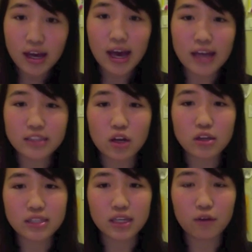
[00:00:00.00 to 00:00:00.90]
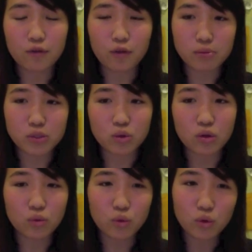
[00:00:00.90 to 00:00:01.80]
as long as it conforms to
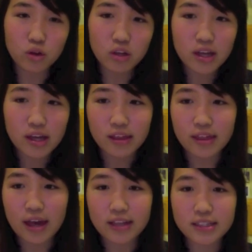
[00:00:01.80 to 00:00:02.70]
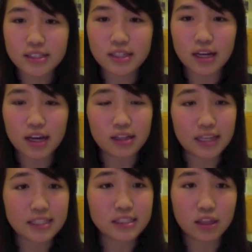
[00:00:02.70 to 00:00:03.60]
a rule that
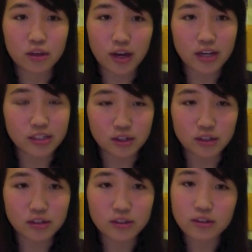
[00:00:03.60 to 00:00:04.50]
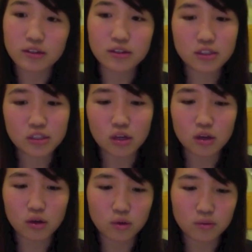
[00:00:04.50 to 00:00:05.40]
leads to the greatest good.
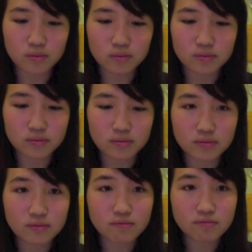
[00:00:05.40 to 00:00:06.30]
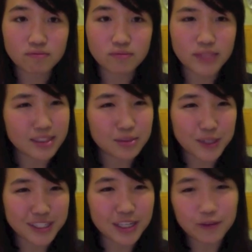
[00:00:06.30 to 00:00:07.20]
So that's
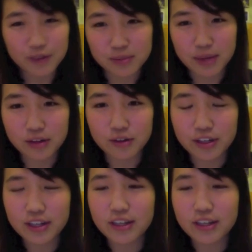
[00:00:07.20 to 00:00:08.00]
pretty self-explanatory.